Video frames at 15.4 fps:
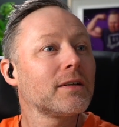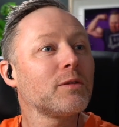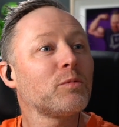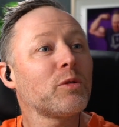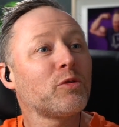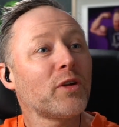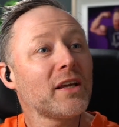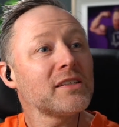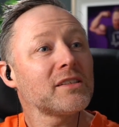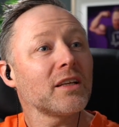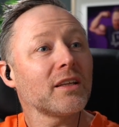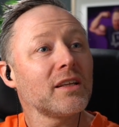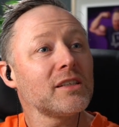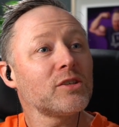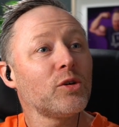With friends like
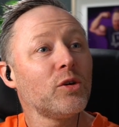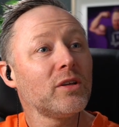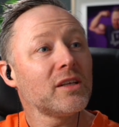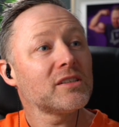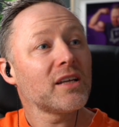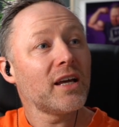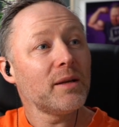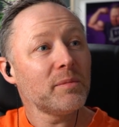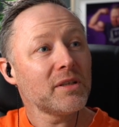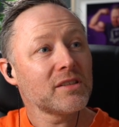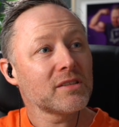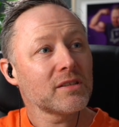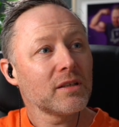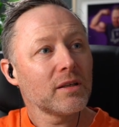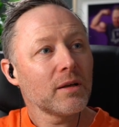these, who needs
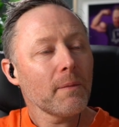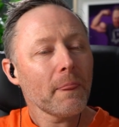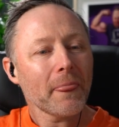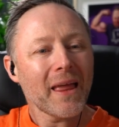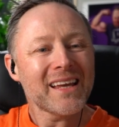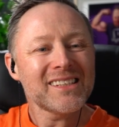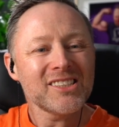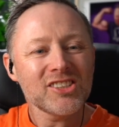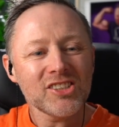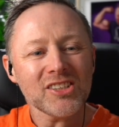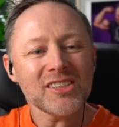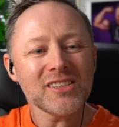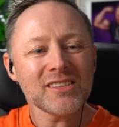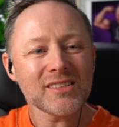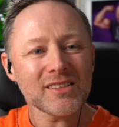enemies? It's
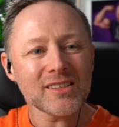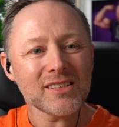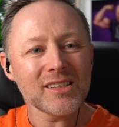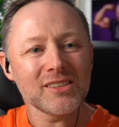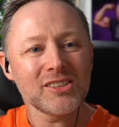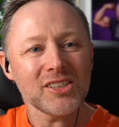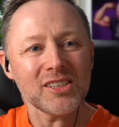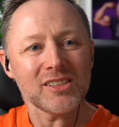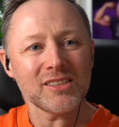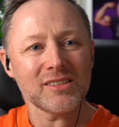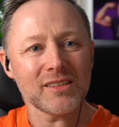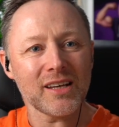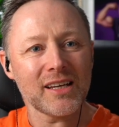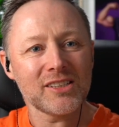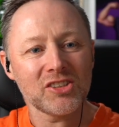just, it's
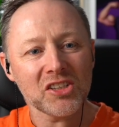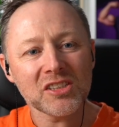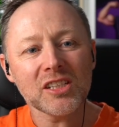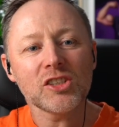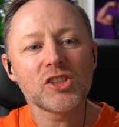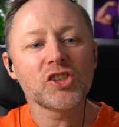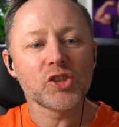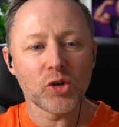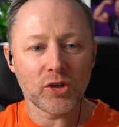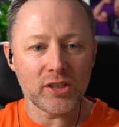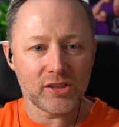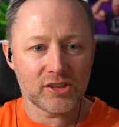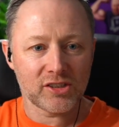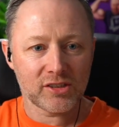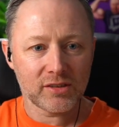just
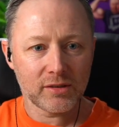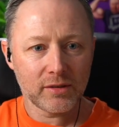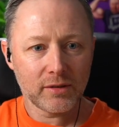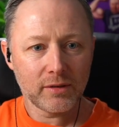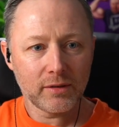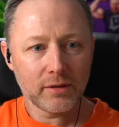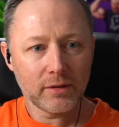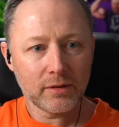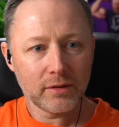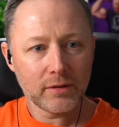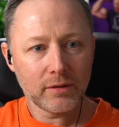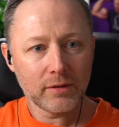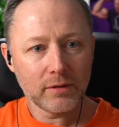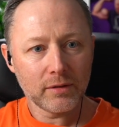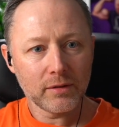insurance.
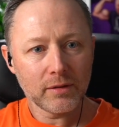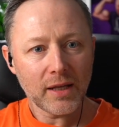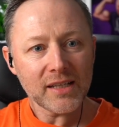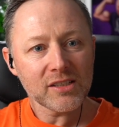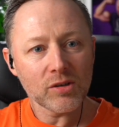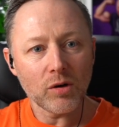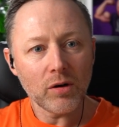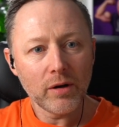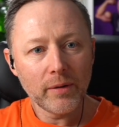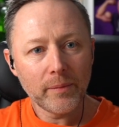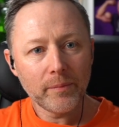That's all.